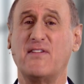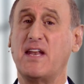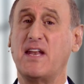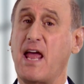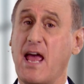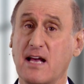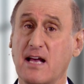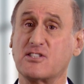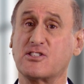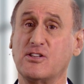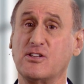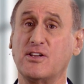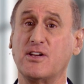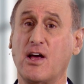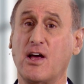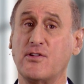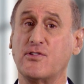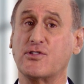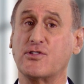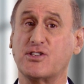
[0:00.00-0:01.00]
an
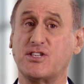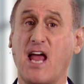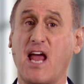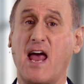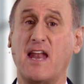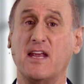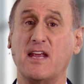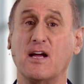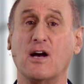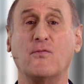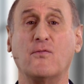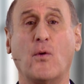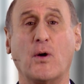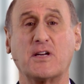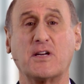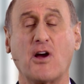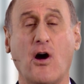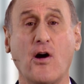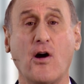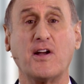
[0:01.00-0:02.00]
excellent understanding of
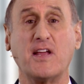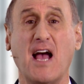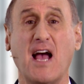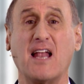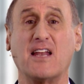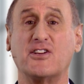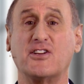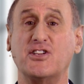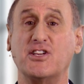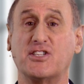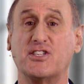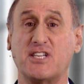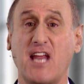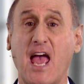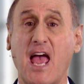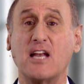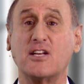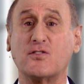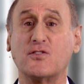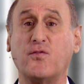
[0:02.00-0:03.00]
what cardiology
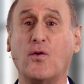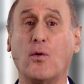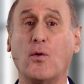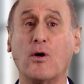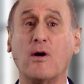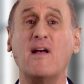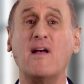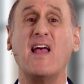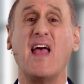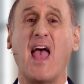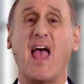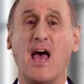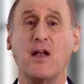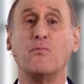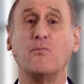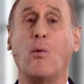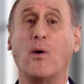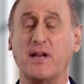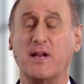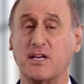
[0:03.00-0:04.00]
stands for
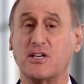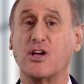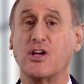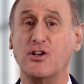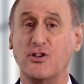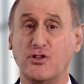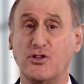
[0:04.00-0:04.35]
and what it can